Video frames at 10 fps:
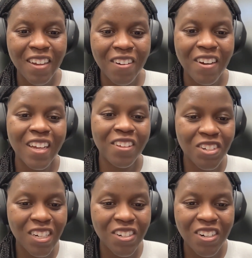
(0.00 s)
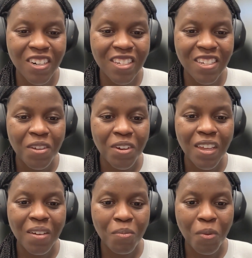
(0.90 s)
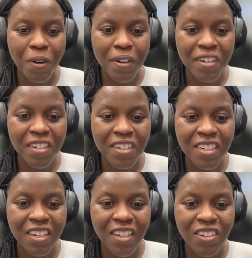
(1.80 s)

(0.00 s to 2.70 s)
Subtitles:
or English teacher, it's really important to